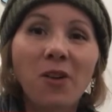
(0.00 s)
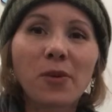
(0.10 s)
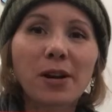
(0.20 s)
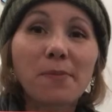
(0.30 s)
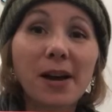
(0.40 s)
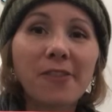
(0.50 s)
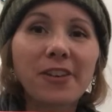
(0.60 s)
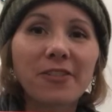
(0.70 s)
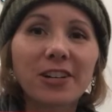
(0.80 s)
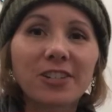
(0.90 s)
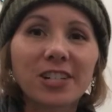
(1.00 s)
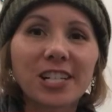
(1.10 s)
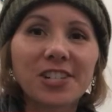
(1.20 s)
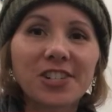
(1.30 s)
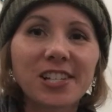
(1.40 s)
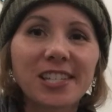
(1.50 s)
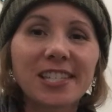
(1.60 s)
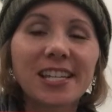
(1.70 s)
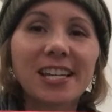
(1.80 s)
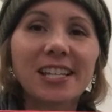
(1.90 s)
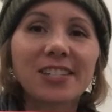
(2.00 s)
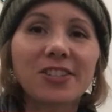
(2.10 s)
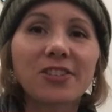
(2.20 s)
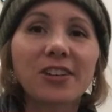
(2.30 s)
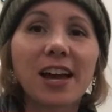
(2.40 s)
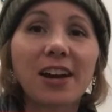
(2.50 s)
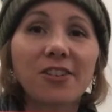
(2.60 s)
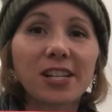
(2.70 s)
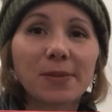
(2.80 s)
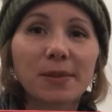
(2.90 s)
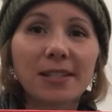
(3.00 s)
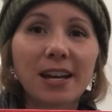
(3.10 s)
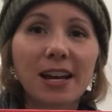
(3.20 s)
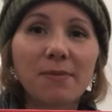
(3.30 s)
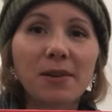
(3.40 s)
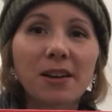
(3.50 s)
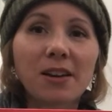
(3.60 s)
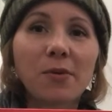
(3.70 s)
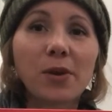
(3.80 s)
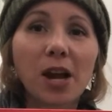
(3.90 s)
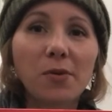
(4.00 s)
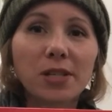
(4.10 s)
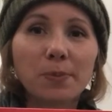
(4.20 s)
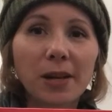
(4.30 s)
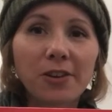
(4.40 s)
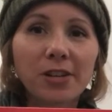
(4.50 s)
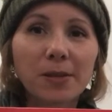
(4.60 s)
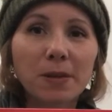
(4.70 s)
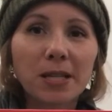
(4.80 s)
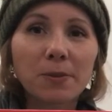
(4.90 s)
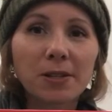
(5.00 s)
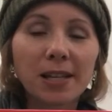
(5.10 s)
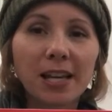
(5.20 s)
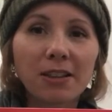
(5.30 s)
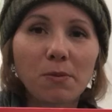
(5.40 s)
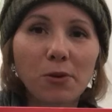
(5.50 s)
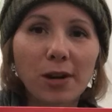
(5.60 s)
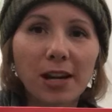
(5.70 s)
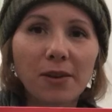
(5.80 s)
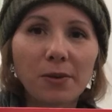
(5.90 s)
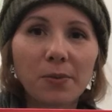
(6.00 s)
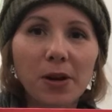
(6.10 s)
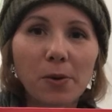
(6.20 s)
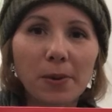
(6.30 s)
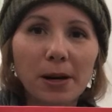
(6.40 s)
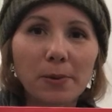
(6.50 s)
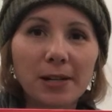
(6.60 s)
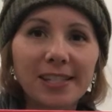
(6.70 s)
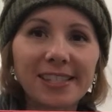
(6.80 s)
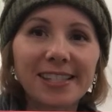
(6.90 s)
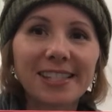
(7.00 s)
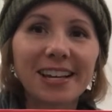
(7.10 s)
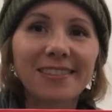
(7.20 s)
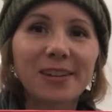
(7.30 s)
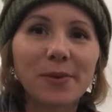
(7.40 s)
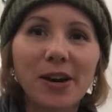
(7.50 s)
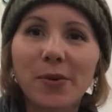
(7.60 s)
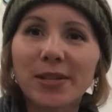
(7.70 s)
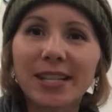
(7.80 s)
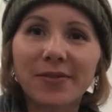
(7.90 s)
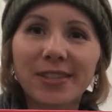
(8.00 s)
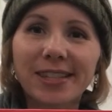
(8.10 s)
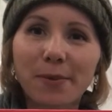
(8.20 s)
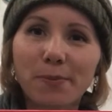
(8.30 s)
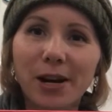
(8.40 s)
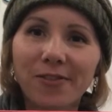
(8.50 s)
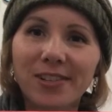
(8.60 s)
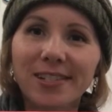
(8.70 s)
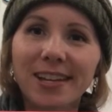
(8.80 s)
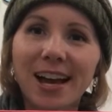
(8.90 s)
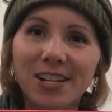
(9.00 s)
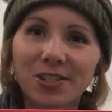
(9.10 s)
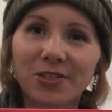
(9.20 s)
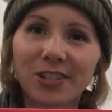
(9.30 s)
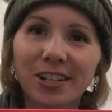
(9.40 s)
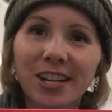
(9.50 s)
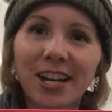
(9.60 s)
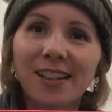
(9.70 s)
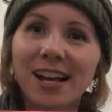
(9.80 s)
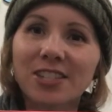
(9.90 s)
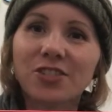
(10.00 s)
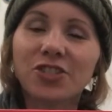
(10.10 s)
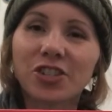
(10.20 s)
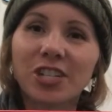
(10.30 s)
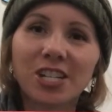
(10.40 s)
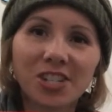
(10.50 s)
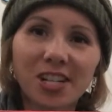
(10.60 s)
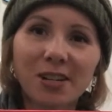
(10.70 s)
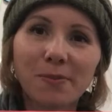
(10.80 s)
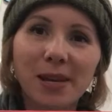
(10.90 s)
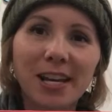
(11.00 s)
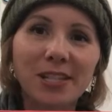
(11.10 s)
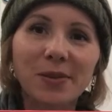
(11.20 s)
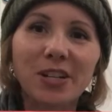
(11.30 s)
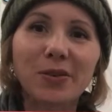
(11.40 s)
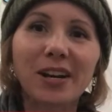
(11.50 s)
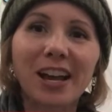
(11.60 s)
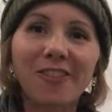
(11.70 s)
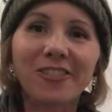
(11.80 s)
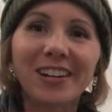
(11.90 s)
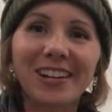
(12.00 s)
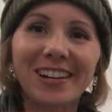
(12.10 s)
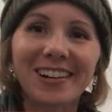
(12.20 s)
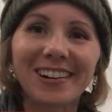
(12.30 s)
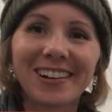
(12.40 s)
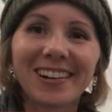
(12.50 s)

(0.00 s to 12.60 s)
One of my favorite traditions is at Christmas time, we always play Christmas music in the morning when we open our presents, and then we always have the same breakfast casserole. That's a tradition because we do it every year.